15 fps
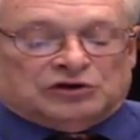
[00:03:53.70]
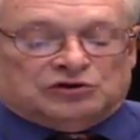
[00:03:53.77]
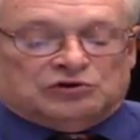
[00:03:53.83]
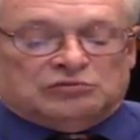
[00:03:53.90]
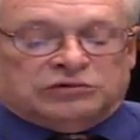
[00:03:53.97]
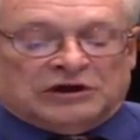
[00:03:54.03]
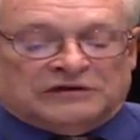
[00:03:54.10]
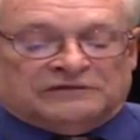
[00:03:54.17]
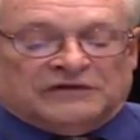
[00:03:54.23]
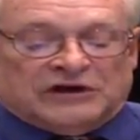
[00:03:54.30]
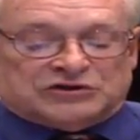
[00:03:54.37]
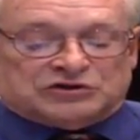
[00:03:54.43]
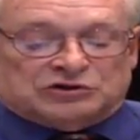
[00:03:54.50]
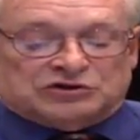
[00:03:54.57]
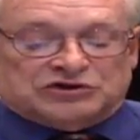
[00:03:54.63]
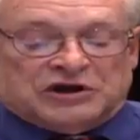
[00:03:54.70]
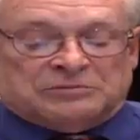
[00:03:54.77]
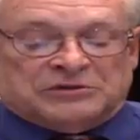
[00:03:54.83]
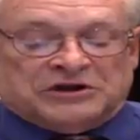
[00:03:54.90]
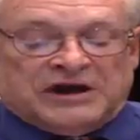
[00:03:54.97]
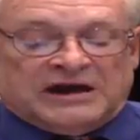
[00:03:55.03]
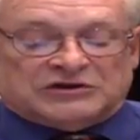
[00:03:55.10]
new blood vessels
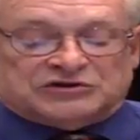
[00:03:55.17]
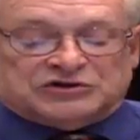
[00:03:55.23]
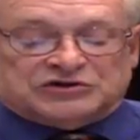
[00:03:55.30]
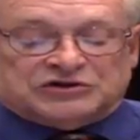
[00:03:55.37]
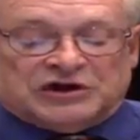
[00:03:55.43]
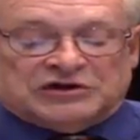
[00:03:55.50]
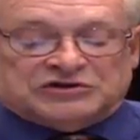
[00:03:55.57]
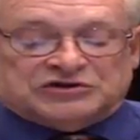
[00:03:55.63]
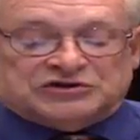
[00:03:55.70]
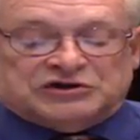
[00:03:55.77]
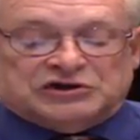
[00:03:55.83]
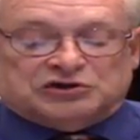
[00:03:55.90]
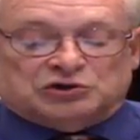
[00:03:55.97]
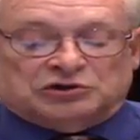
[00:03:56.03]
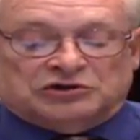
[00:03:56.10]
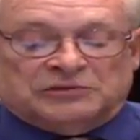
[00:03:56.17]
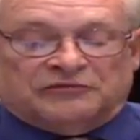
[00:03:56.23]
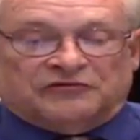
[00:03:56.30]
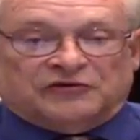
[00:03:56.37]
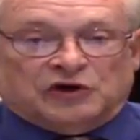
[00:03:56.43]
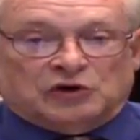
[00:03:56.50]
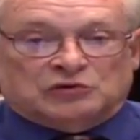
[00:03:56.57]
and metastasizes into
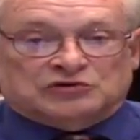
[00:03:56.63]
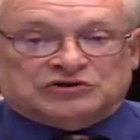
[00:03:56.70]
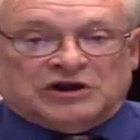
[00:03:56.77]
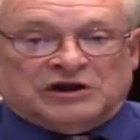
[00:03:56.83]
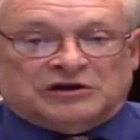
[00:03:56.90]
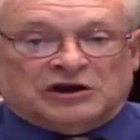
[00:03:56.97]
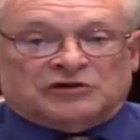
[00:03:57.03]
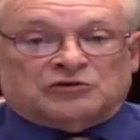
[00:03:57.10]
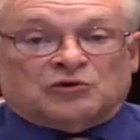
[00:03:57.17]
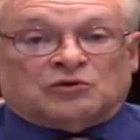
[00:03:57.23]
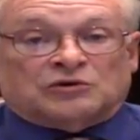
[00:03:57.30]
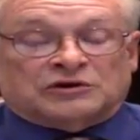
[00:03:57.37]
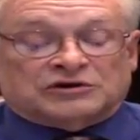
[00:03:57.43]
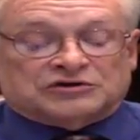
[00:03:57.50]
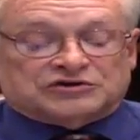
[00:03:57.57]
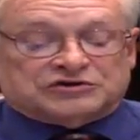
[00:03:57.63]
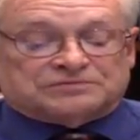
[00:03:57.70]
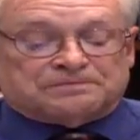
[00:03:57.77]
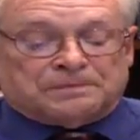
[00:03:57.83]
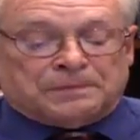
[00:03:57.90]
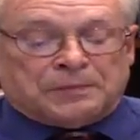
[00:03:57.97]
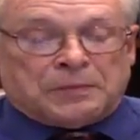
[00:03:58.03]
lymph nodes and other
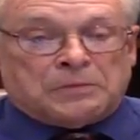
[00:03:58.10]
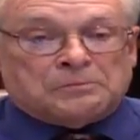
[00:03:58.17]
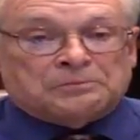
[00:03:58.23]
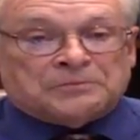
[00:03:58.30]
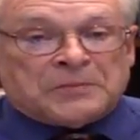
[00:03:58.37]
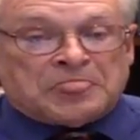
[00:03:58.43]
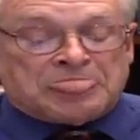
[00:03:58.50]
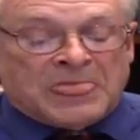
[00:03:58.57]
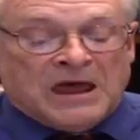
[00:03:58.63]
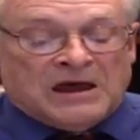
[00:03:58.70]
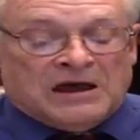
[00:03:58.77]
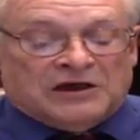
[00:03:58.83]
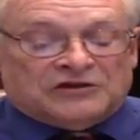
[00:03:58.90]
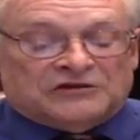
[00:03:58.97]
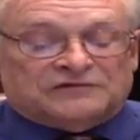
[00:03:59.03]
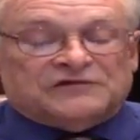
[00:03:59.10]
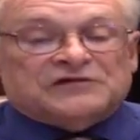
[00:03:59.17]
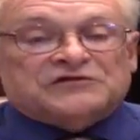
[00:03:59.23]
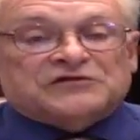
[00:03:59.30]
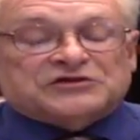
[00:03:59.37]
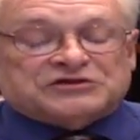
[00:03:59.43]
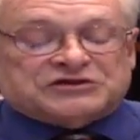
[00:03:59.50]
organs. The
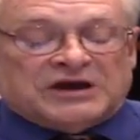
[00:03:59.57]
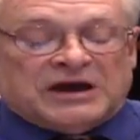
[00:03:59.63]
fifth